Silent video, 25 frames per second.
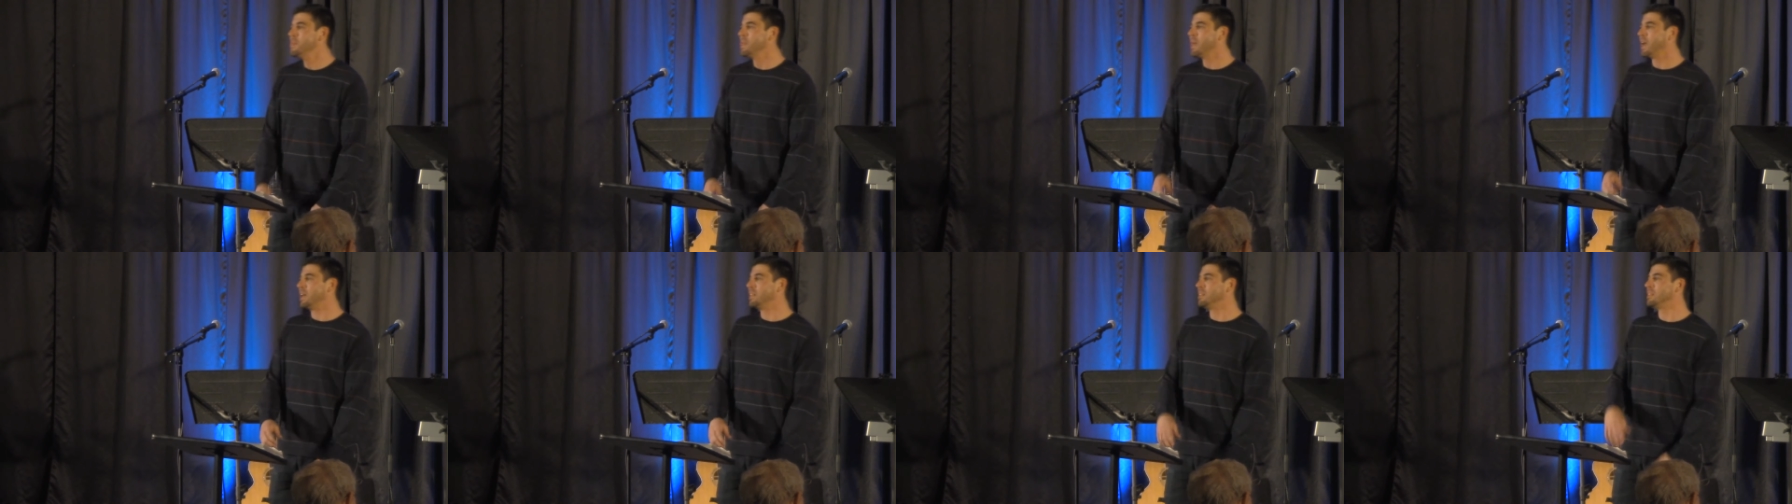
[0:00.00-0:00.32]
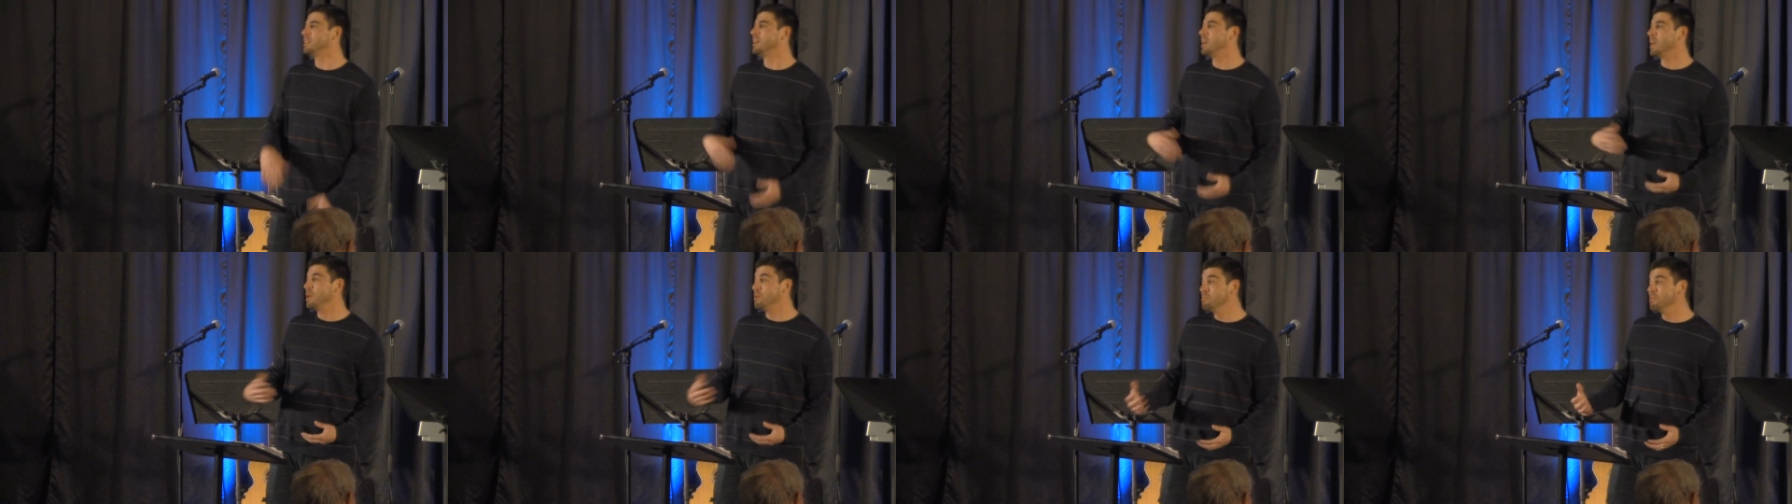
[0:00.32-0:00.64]
And
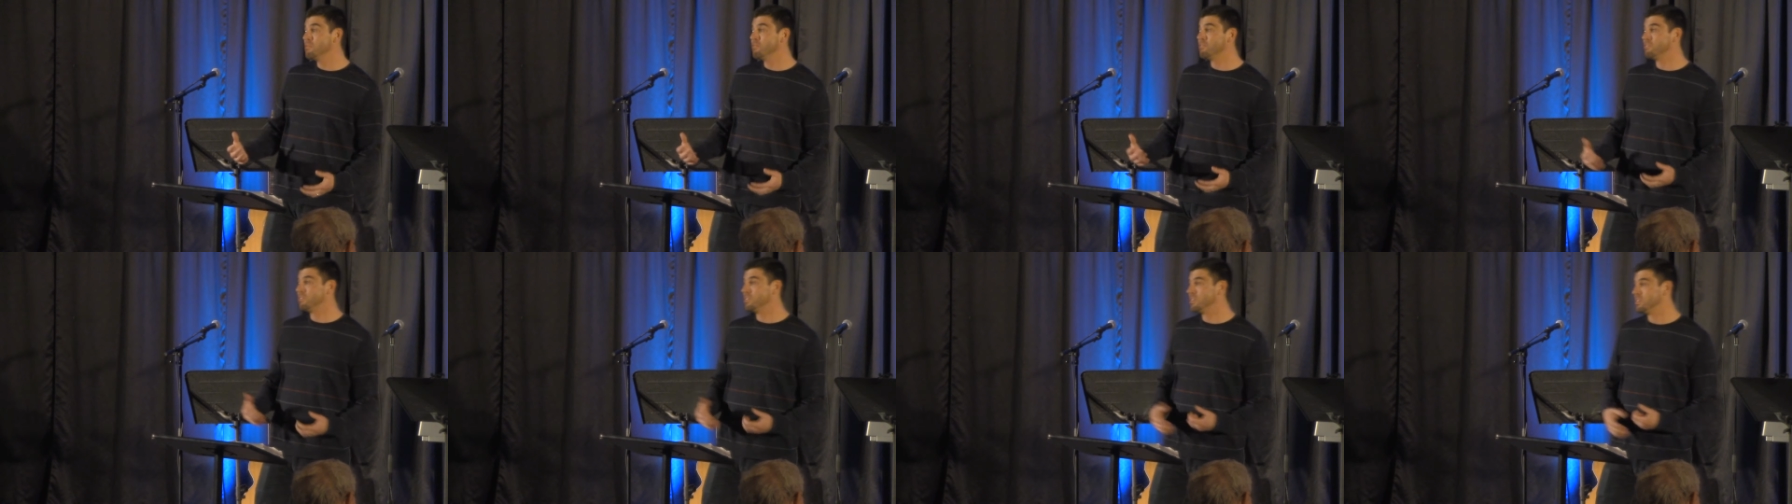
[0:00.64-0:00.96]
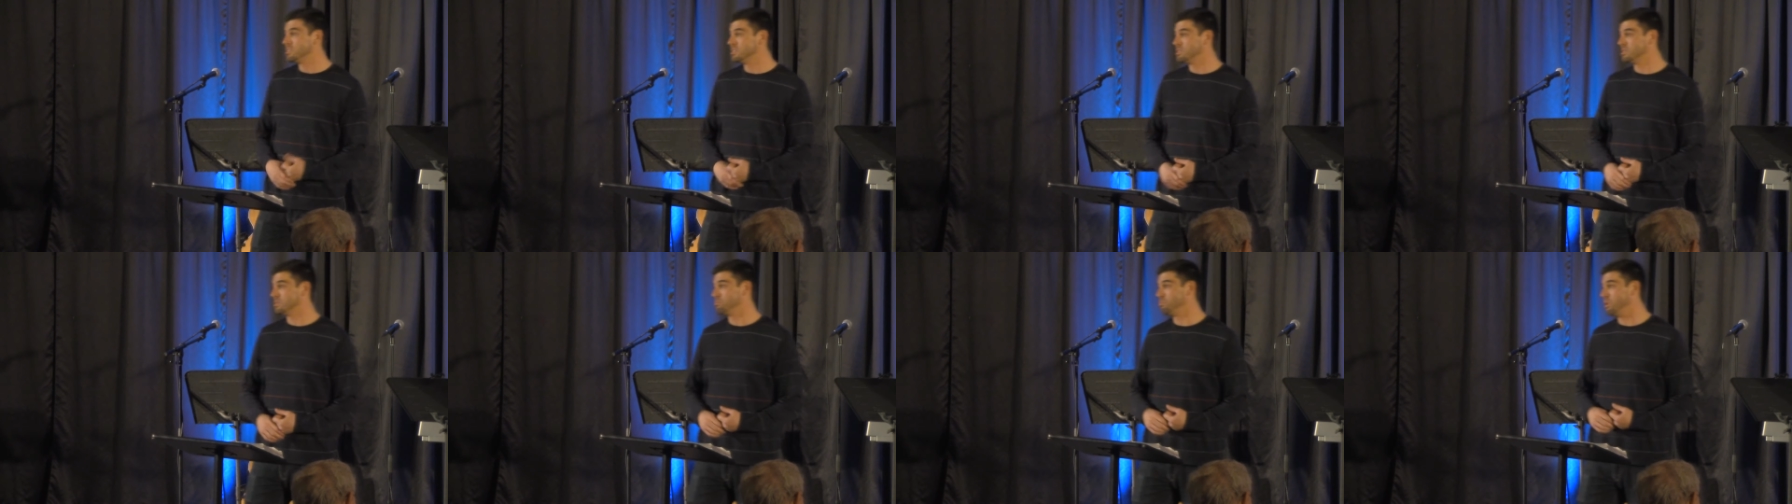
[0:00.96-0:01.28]
the name of
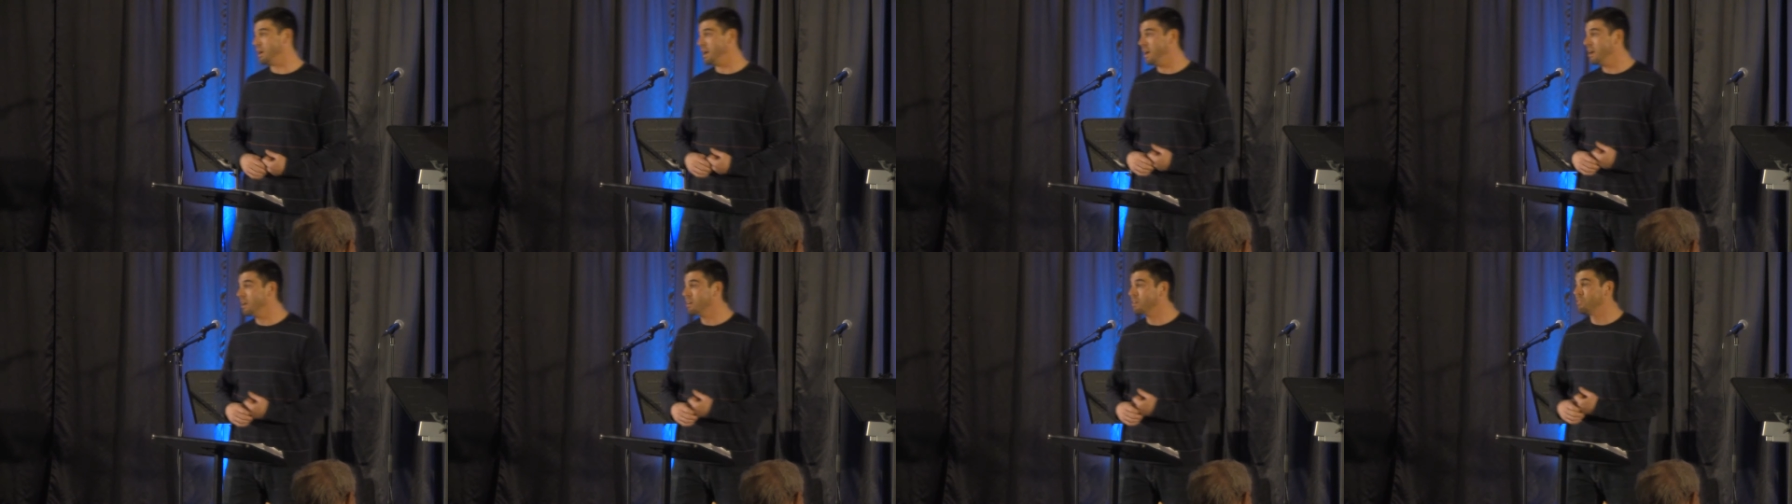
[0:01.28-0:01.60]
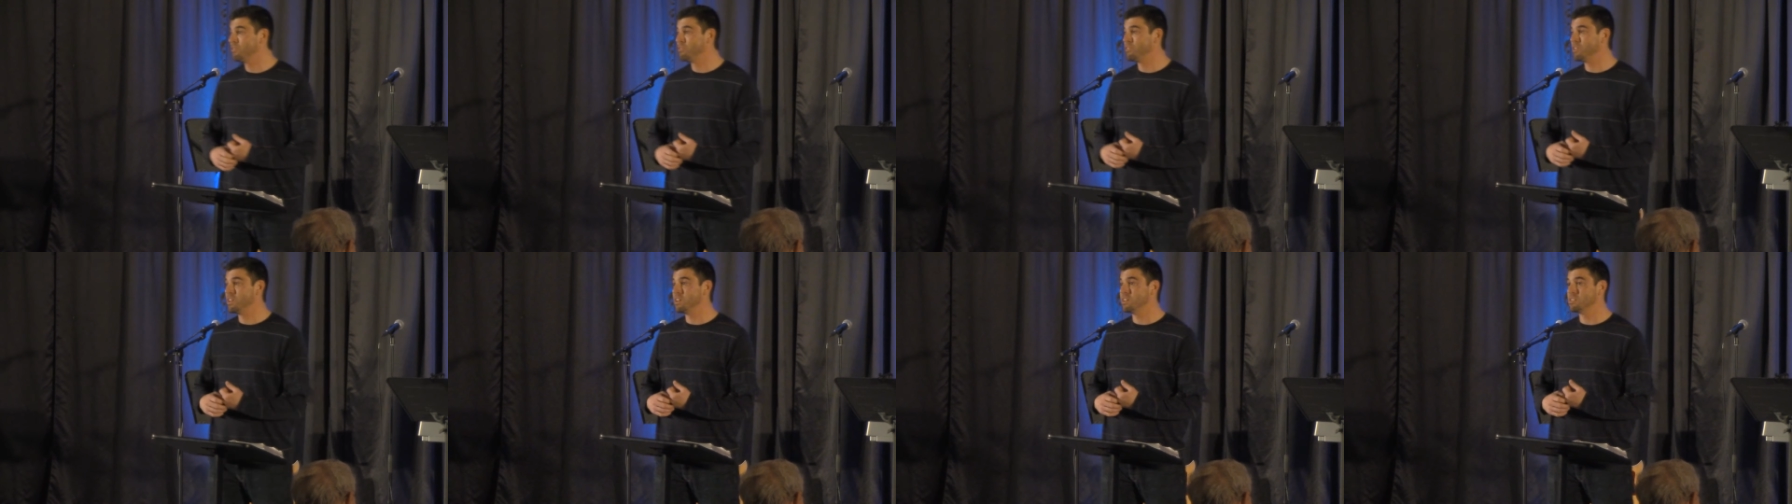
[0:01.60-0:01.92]
this biography